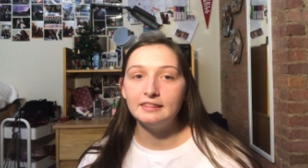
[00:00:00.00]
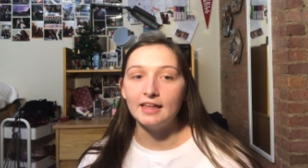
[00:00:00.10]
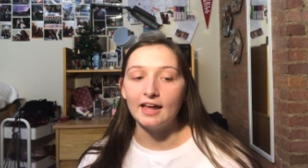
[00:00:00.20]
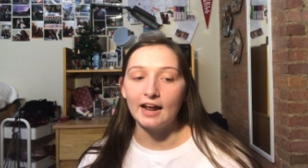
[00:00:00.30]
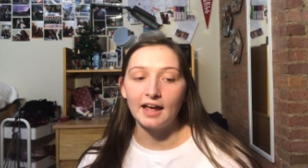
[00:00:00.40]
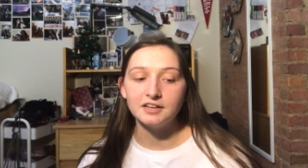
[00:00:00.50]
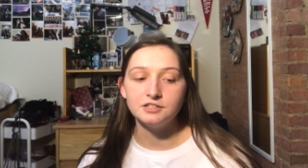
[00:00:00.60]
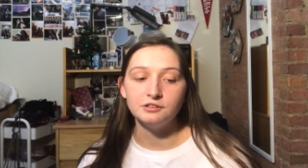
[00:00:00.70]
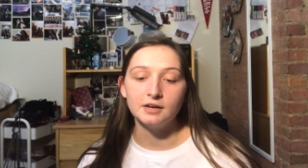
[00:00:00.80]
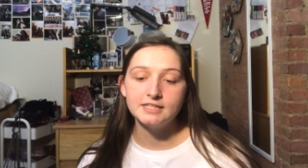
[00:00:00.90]
that I had
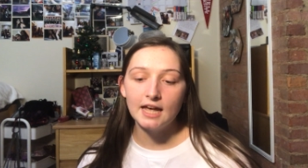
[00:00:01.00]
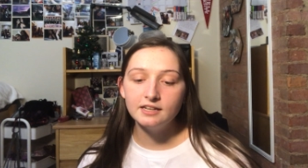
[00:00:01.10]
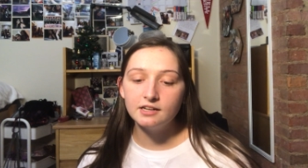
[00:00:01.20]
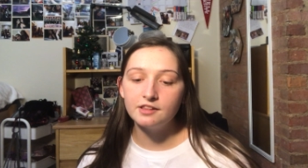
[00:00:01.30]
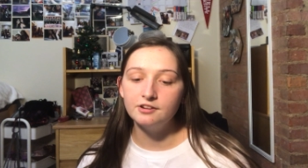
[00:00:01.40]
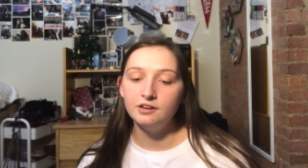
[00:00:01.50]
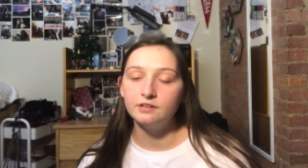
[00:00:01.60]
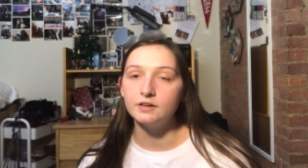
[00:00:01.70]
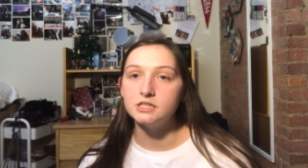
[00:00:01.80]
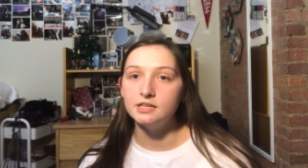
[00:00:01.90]
to attend another
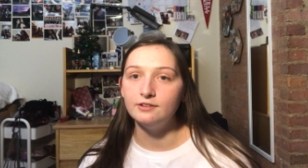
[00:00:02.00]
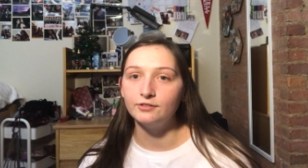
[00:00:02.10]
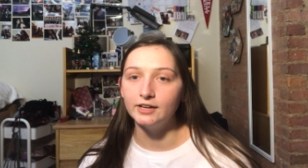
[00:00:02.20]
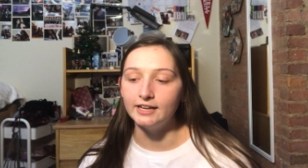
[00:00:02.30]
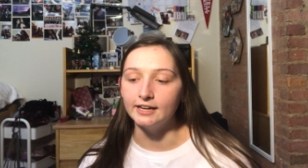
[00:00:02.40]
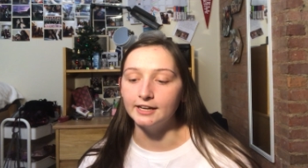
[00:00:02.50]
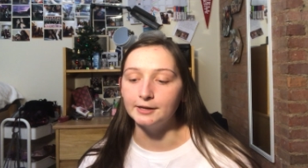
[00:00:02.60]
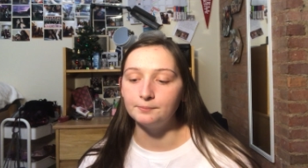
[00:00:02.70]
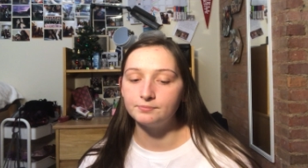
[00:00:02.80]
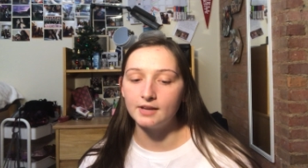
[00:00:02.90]
university for a
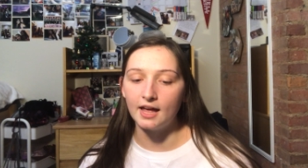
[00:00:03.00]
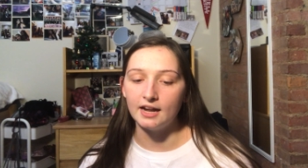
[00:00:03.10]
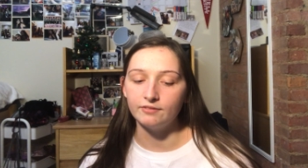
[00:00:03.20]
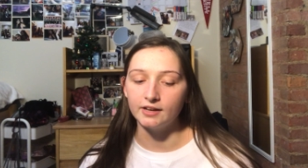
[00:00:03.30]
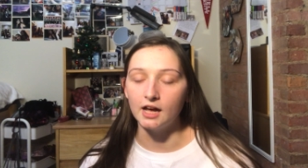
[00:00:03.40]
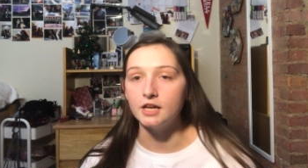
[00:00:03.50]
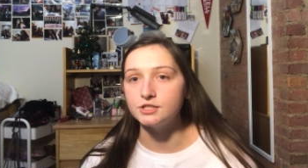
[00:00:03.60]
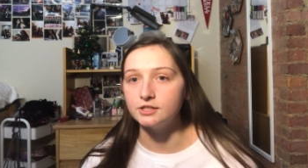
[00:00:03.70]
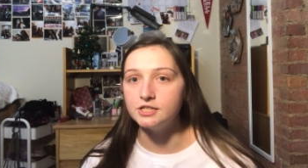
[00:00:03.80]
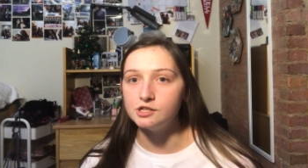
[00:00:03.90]
year, and if I got a
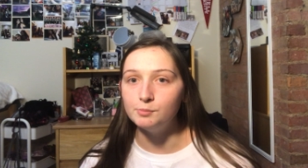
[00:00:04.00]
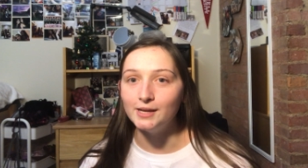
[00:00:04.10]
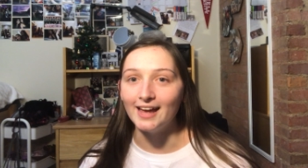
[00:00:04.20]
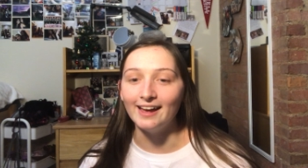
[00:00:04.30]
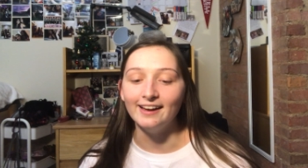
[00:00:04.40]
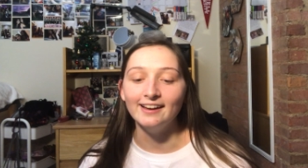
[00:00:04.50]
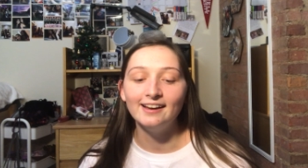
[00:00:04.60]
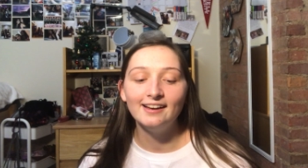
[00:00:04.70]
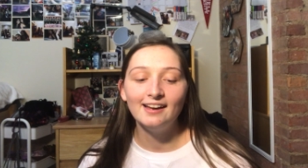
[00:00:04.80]
certain GPA,